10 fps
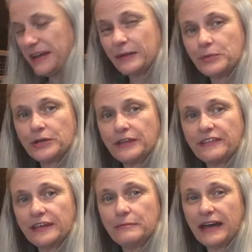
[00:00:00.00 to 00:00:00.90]
to make a pretty
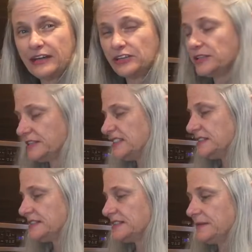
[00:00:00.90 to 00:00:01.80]
thin batter because
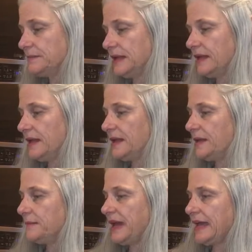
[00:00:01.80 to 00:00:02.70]
this is going to be
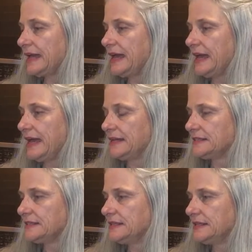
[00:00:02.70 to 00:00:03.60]

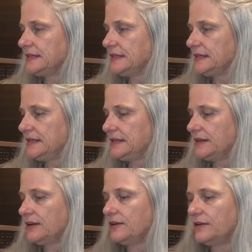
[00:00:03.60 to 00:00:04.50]
pancakes.
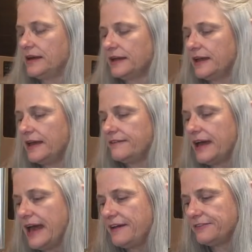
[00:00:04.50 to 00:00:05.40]
All right, I have
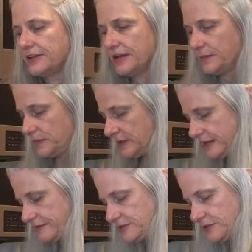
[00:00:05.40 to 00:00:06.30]
a ½ cup
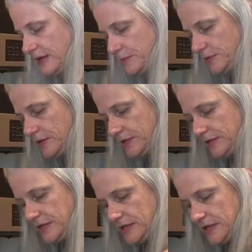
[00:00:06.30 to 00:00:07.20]
left, so I put
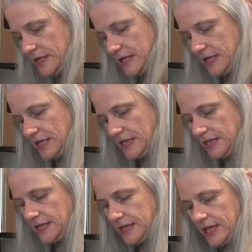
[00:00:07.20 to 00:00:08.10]
a
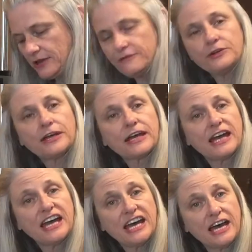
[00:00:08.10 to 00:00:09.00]
little over a
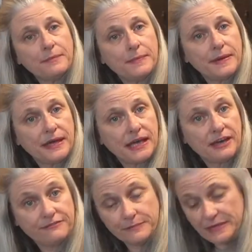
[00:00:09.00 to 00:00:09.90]
cup
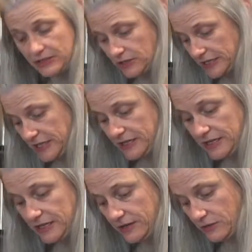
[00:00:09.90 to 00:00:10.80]
of milk in
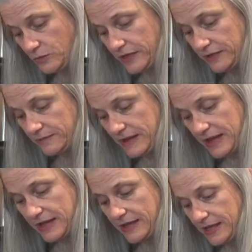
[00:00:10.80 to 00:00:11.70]
here with
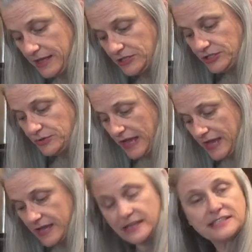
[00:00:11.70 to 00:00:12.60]
my 2
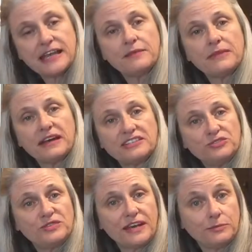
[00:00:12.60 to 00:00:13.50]
eggs and my
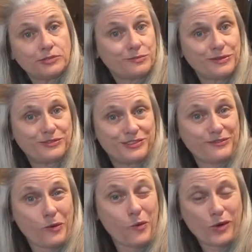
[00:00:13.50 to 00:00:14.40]
2 tablespoons of
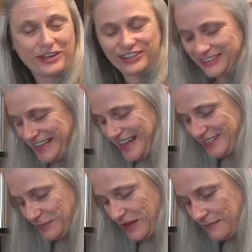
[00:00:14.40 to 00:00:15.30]
oil
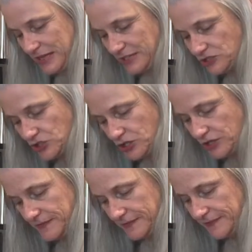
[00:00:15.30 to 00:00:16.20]
as my
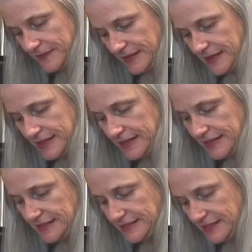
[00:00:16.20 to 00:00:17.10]
mixture. And
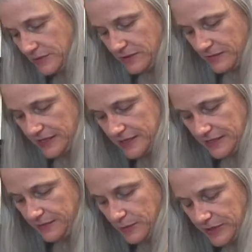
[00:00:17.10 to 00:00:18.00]
let's see what we end
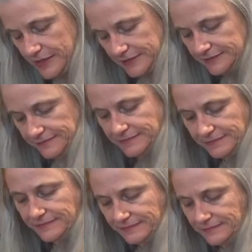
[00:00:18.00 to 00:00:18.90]
up with.
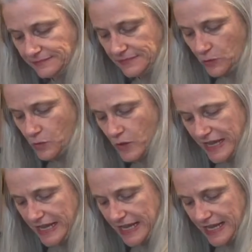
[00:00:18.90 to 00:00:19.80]

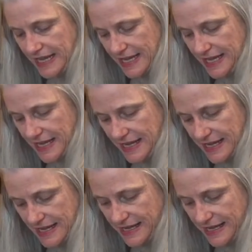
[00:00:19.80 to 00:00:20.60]
Whee!